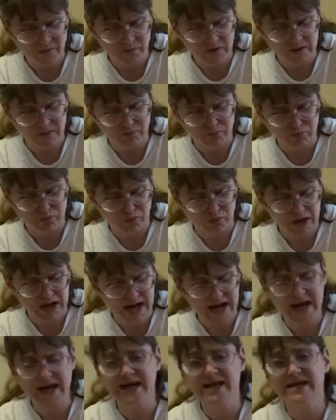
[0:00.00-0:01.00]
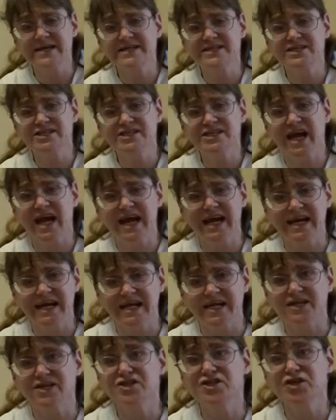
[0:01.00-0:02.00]
was bright and
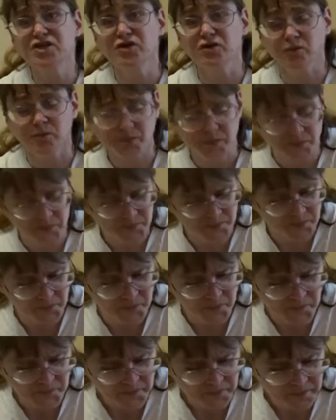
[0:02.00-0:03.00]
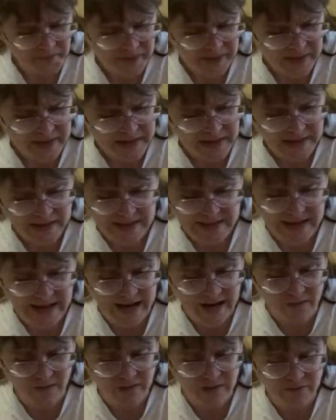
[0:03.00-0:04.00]
shining too.
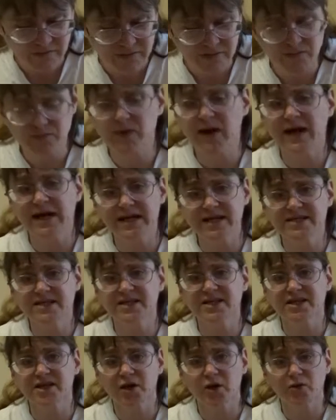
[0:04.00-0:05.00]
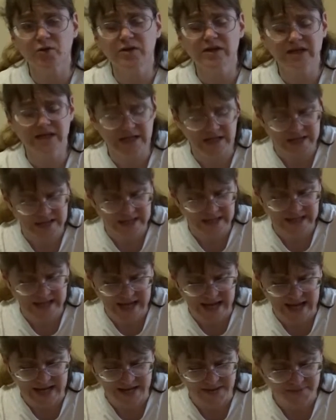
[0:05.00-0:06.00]
Now he was ready to load the gun
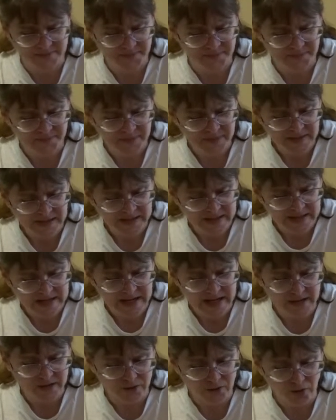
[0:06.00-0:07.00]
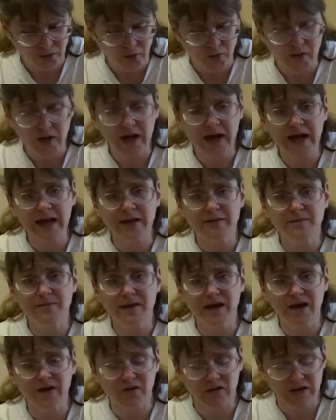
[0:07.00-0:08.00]
again, and Laura and
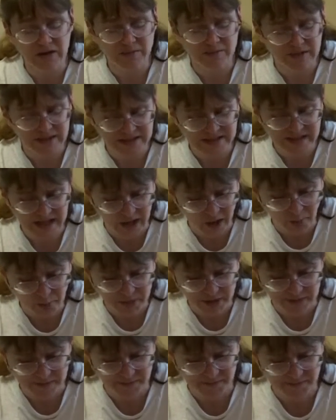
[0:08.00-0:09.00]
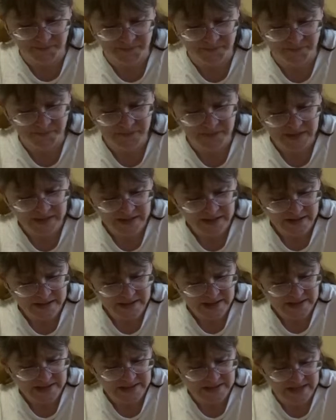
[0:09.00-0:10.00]
Mary must help him.
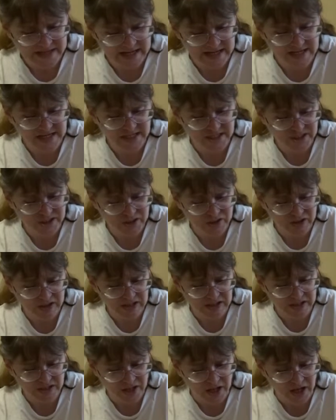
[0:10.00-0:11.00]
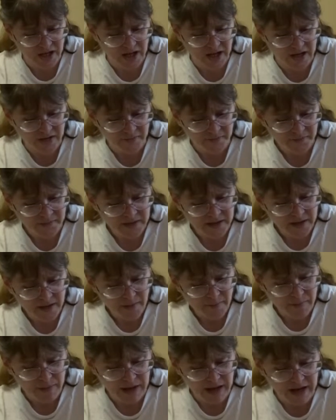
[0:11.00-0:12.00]
Standing straight and tall,
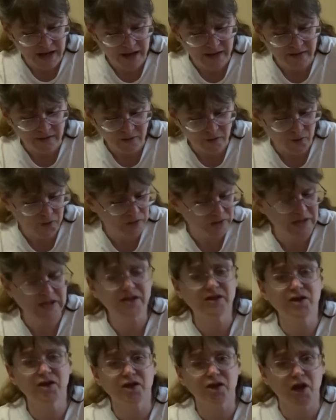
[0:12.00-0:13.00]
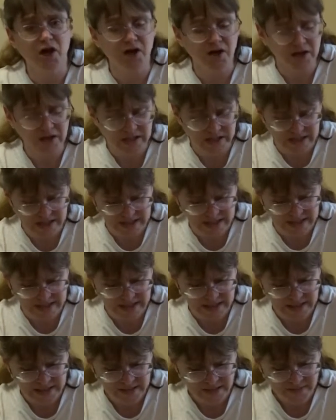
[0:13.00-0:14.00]
Pa holding the long gun